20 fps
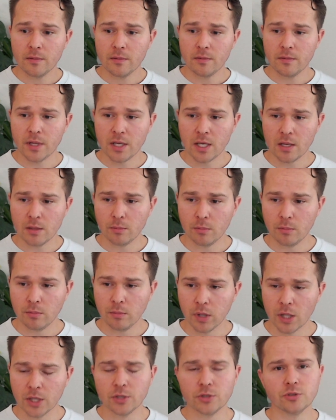the
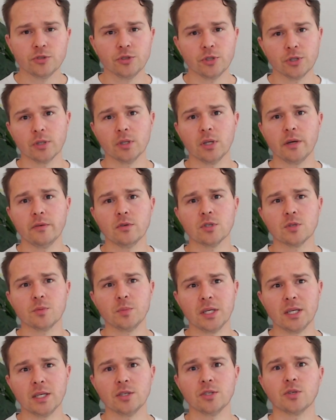blood sugar levels
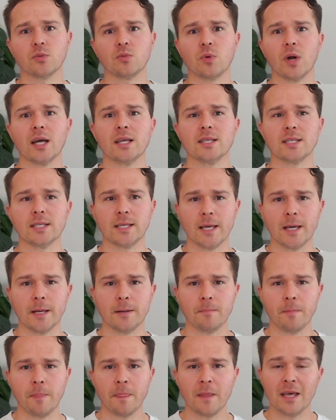begin to rise again.
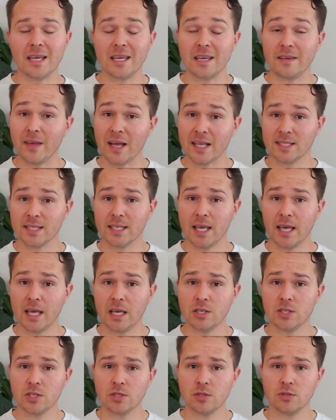If that's the
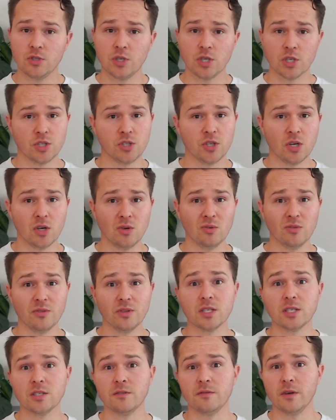case, just know
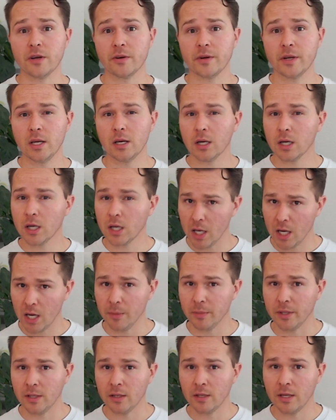this is very
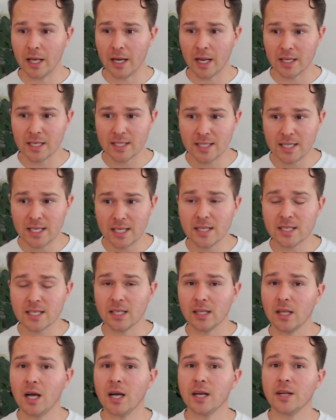common, and I see this a
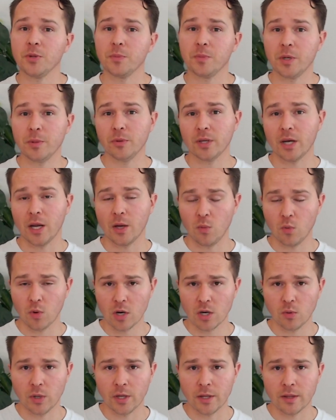lot in the people that I
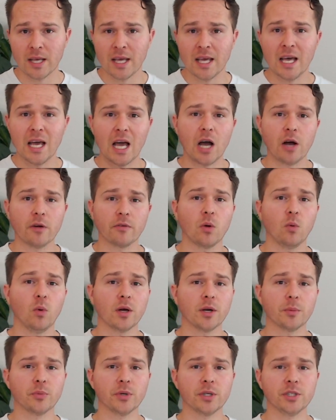work with. However, I want
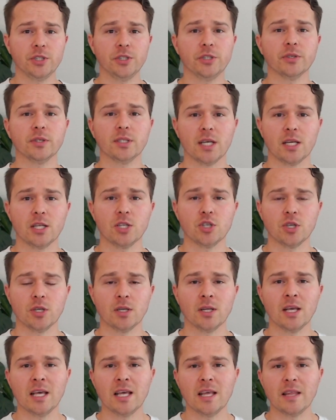to bring to your
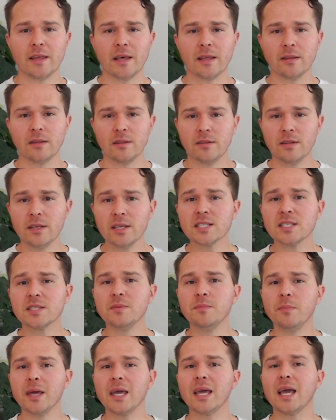attention that this
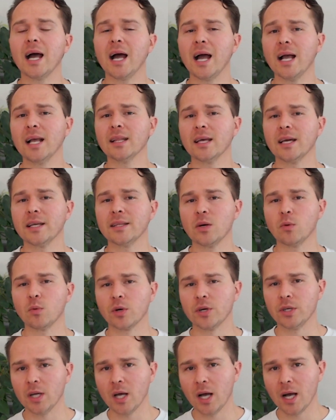may highlight that
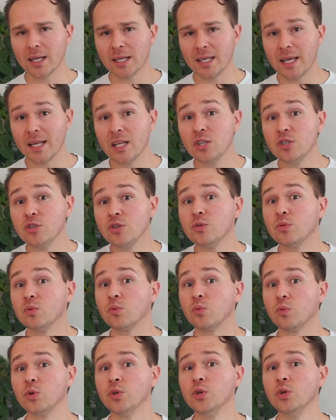we're not getting to the
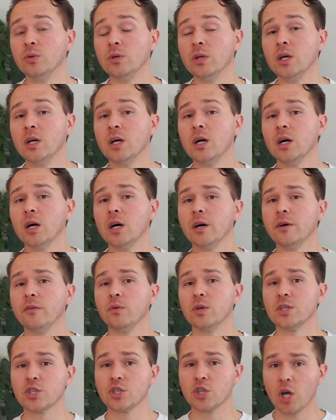root of
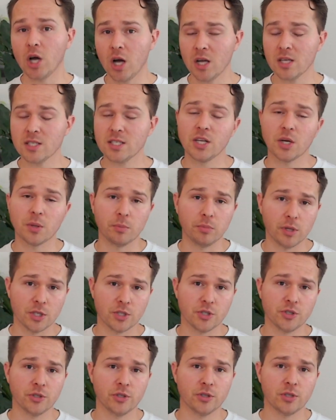what's causing our blood
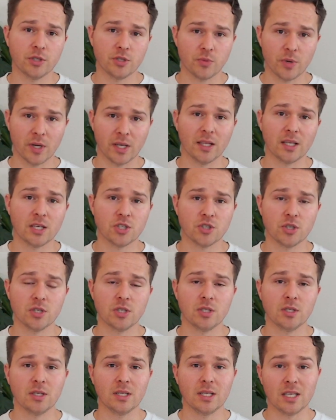sugar
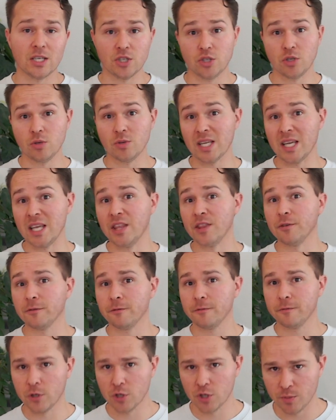dysregulation issues in the
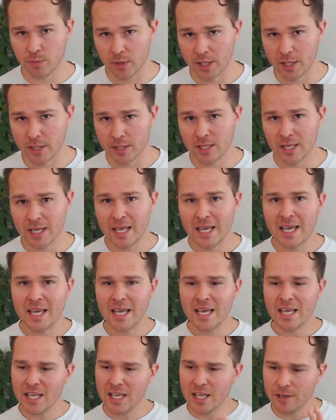first place.
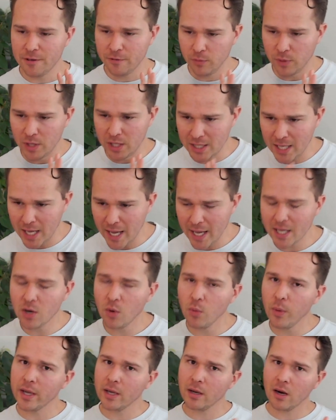If we take
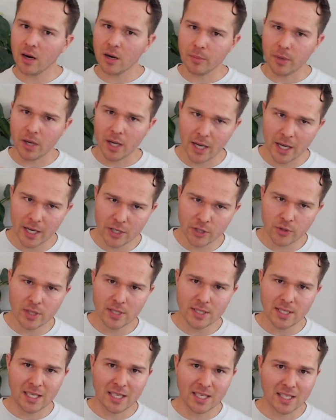away
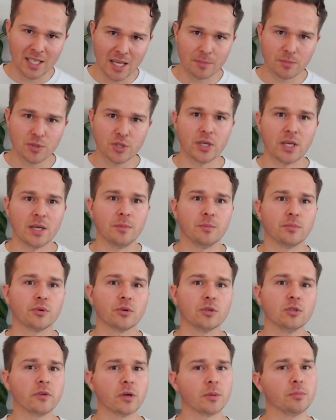carbohydrates in attempts to
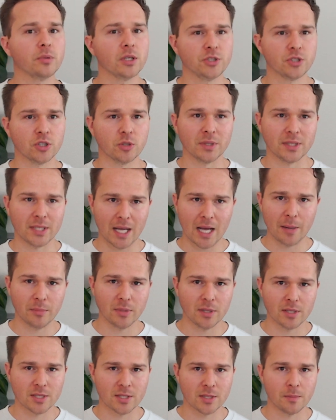improve our blood sugar
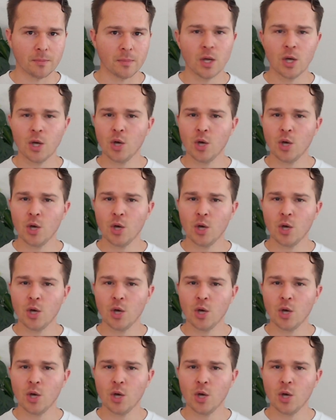metabolism,